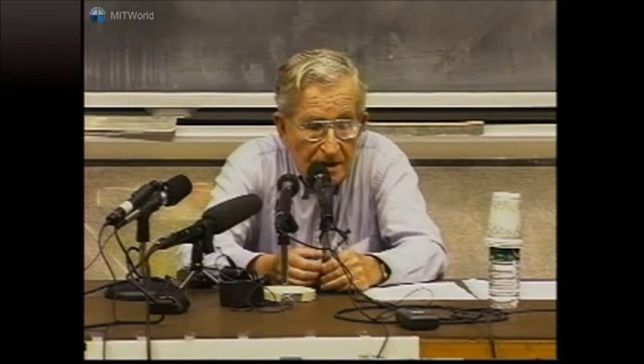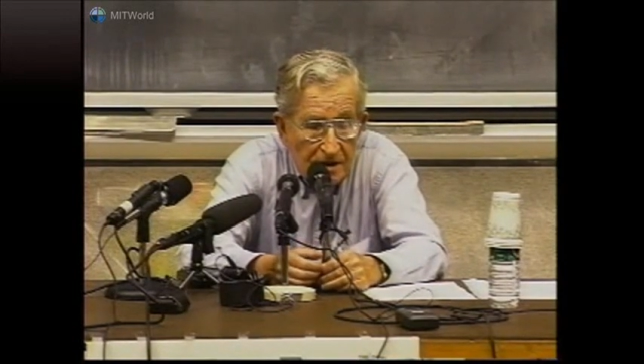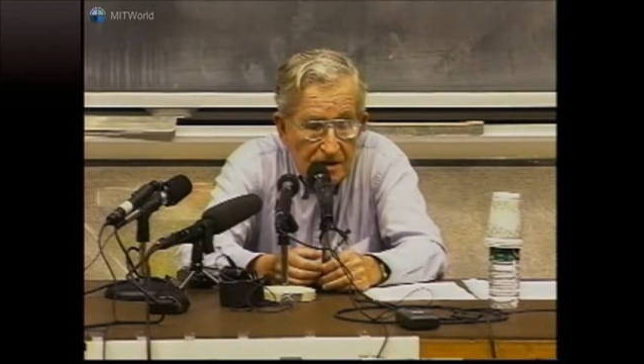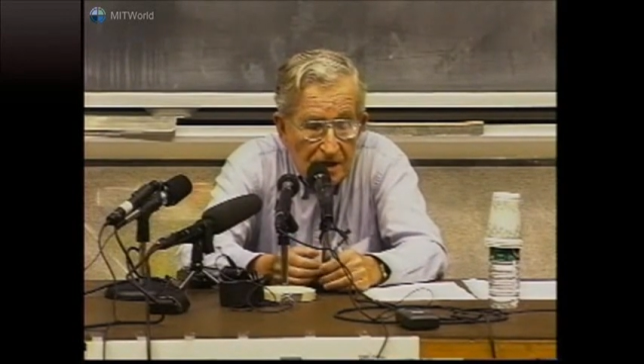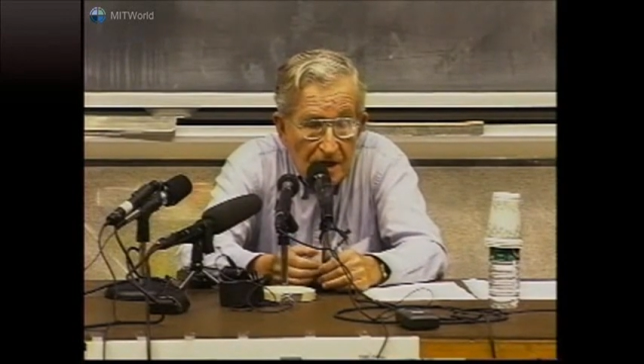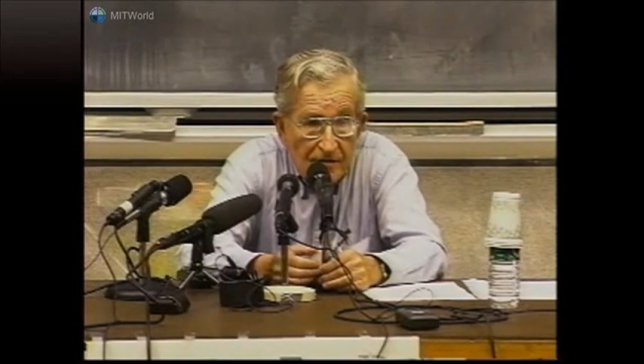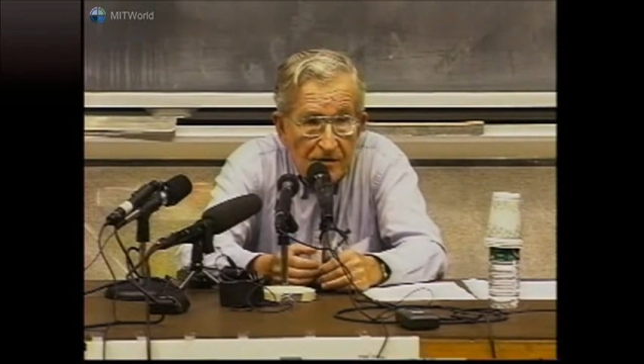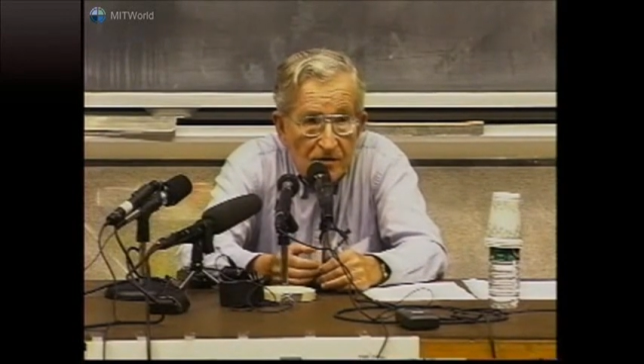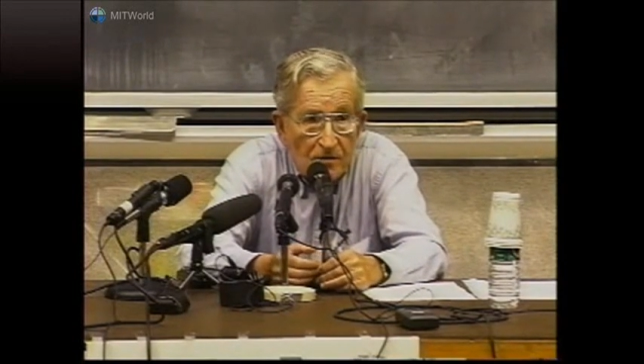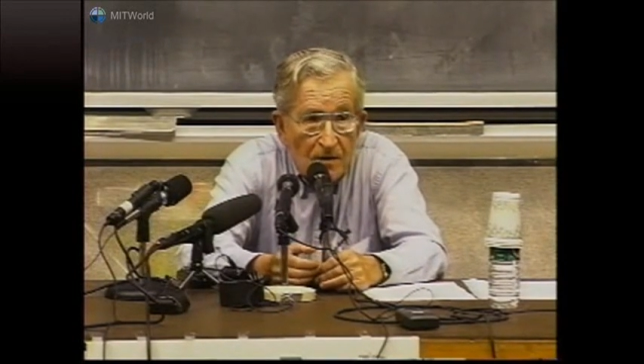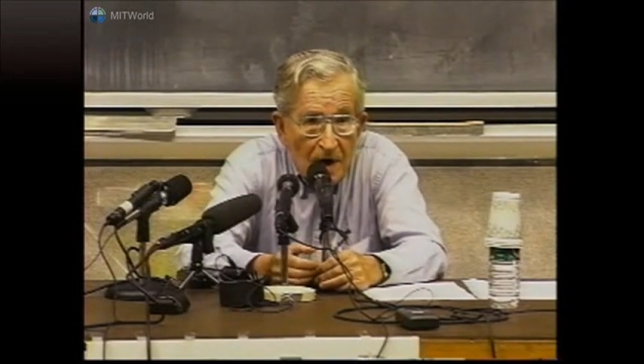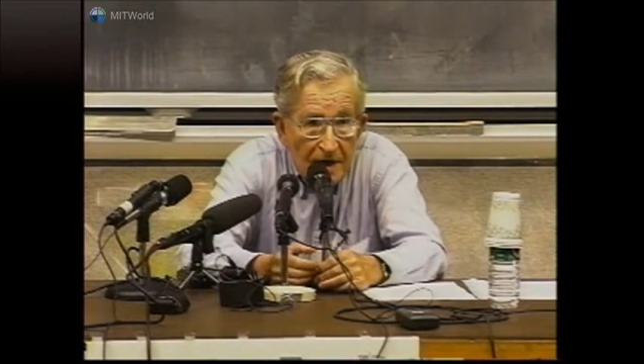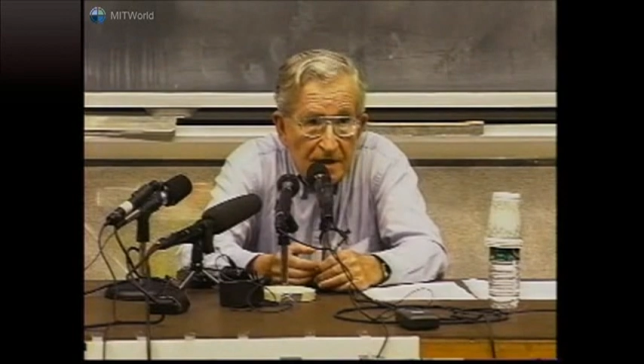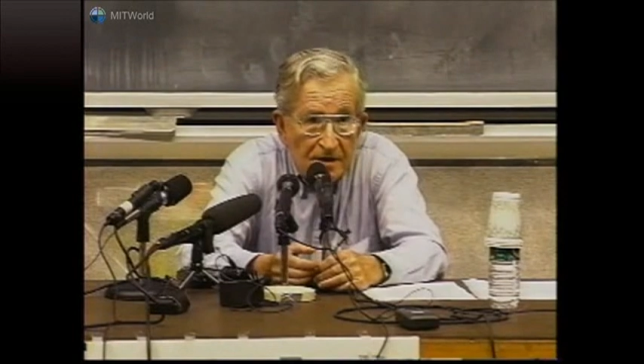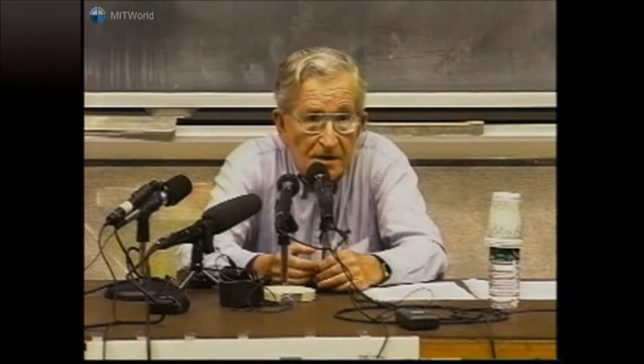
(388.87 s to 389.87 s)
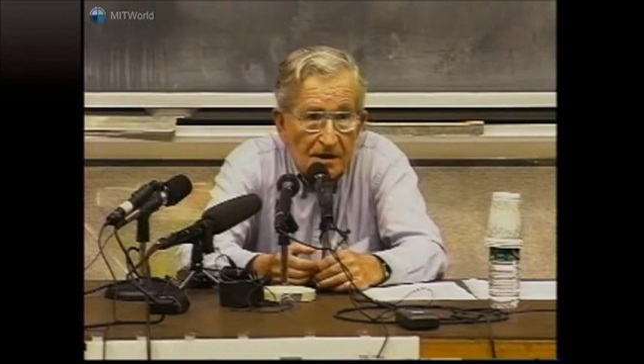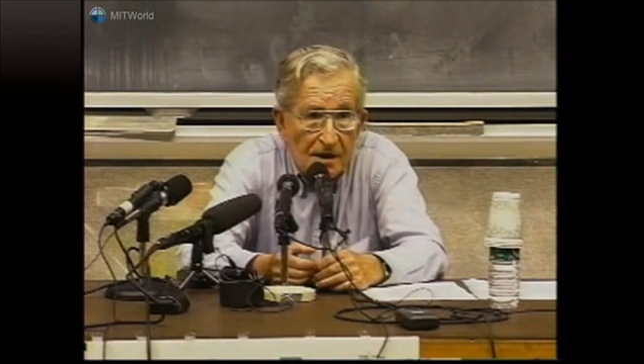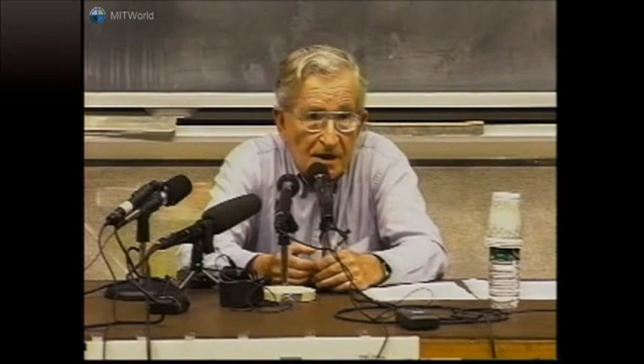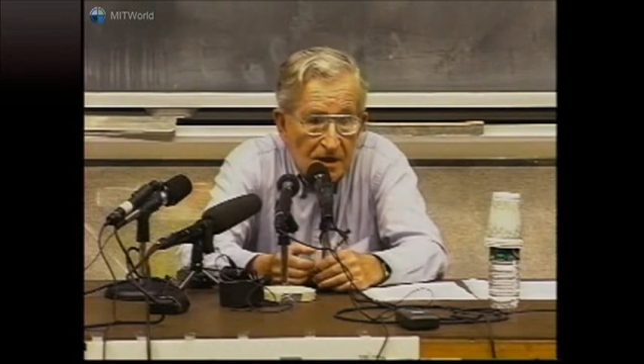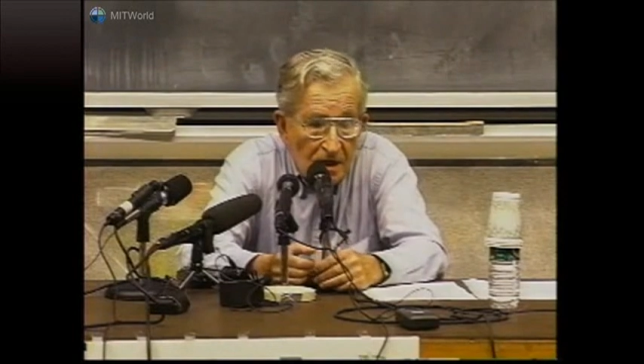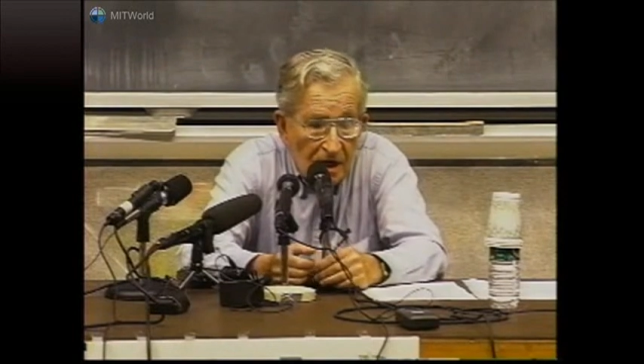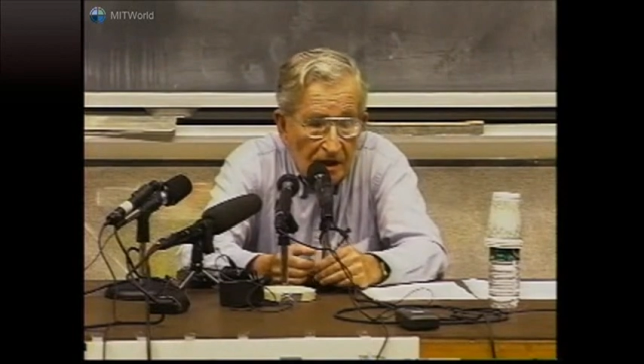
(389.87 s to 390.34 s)
elites have the
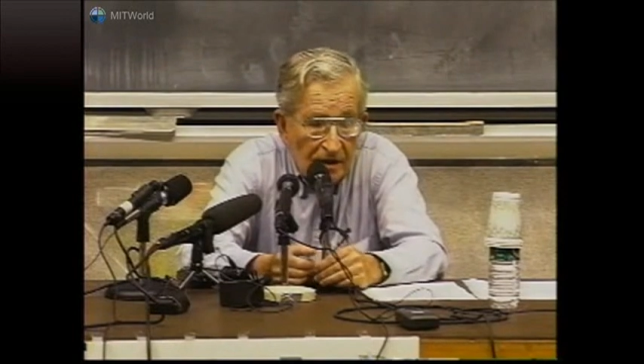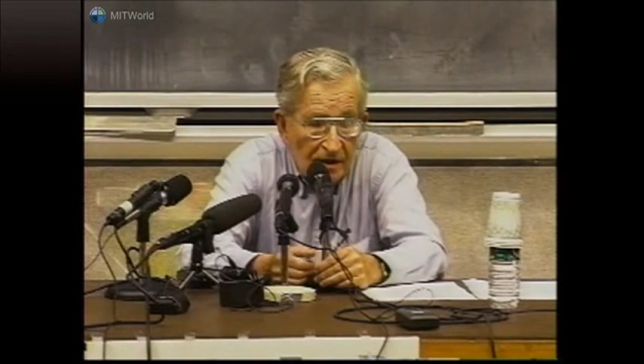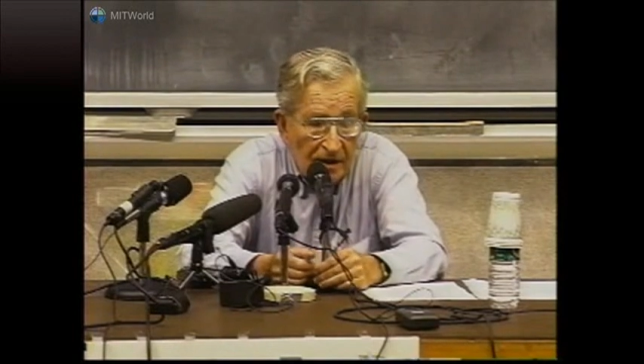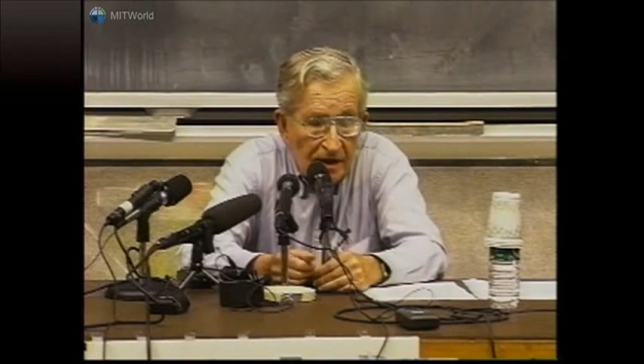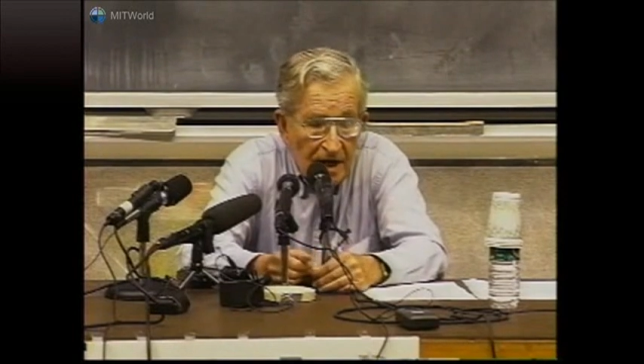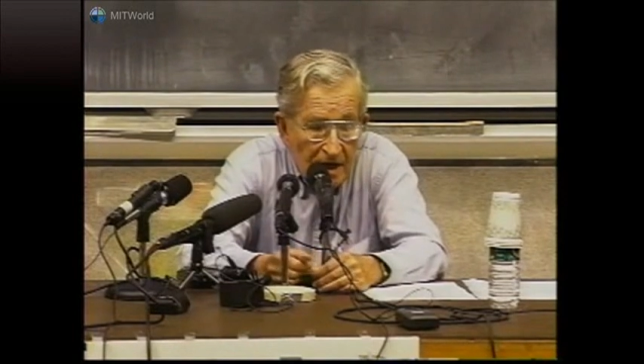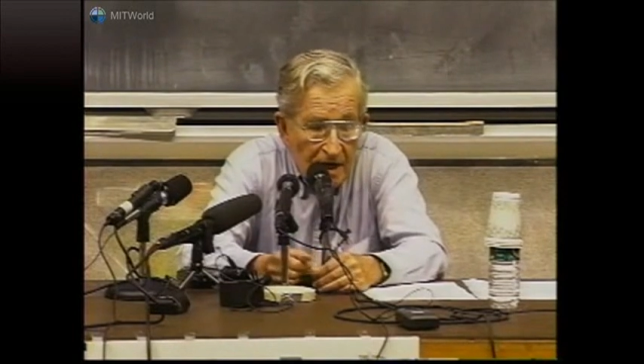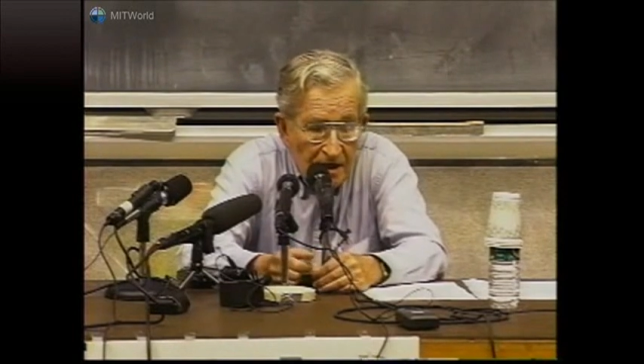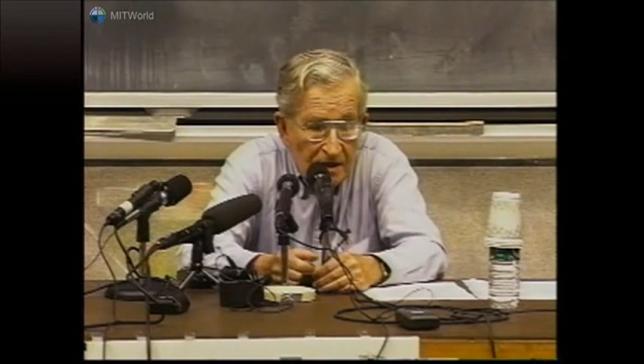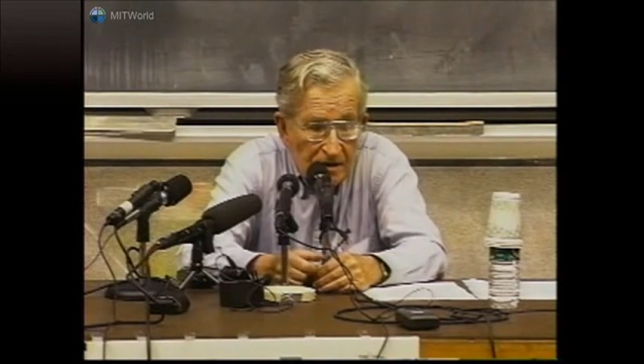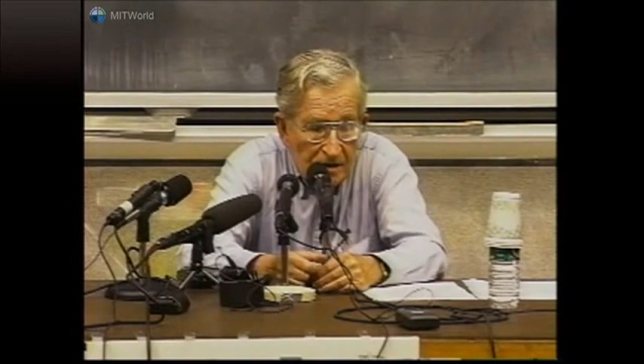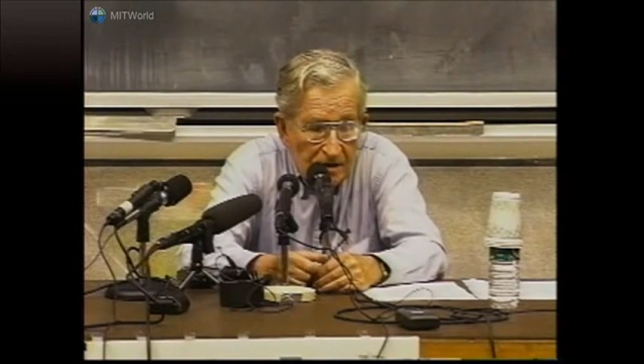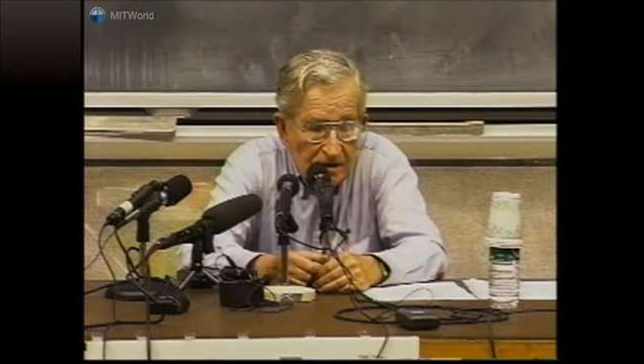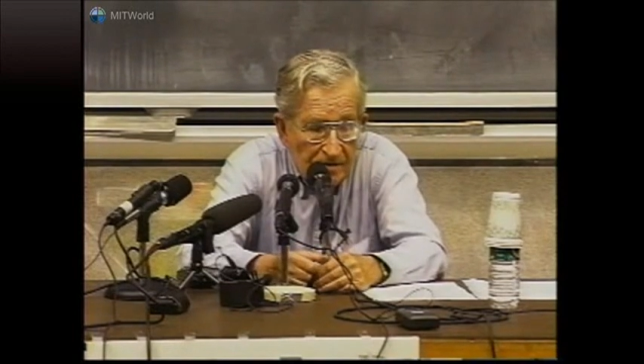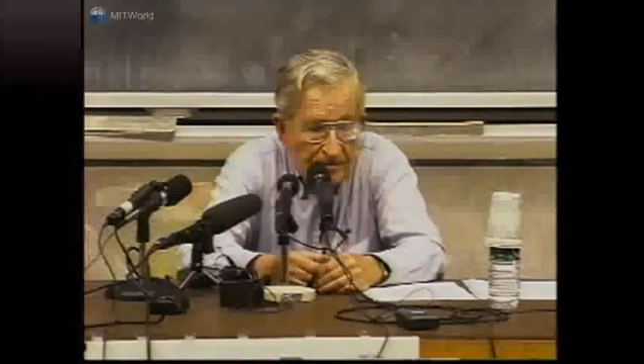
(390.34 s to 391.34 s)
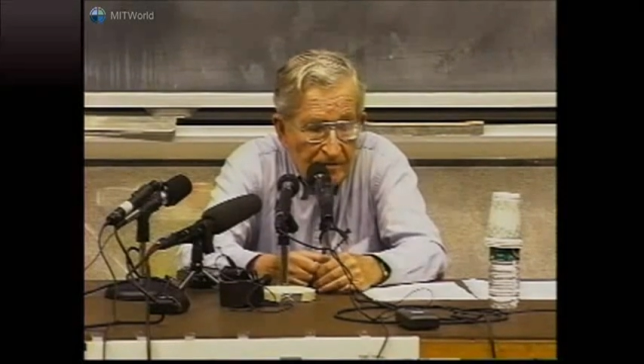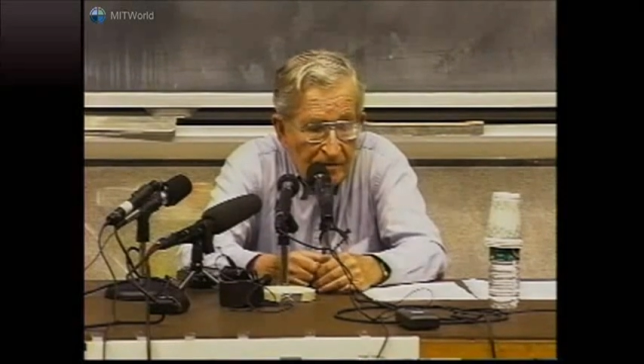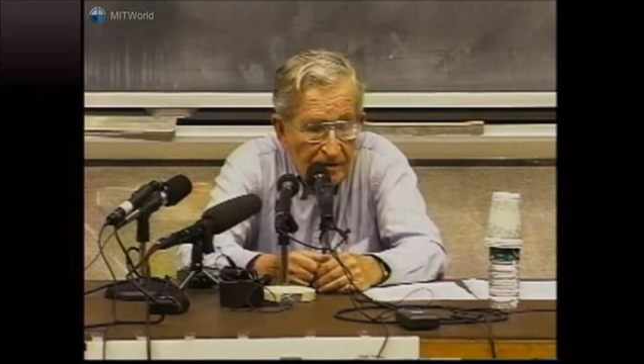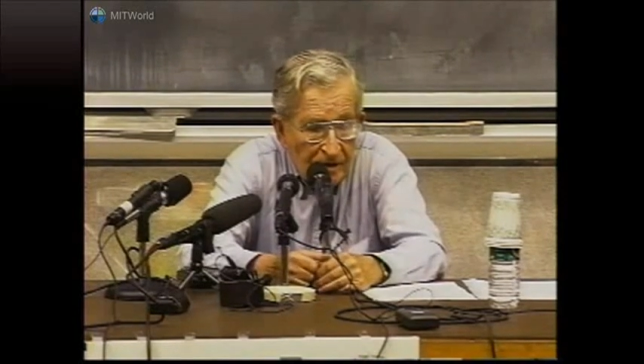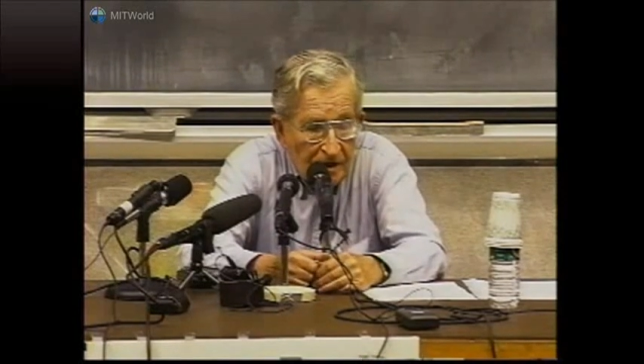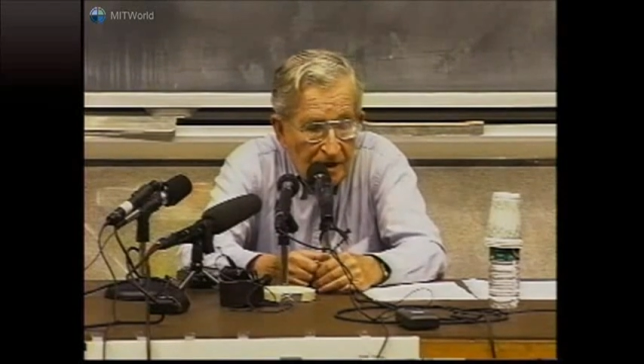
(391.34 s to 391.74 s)
right to conduct the analysis.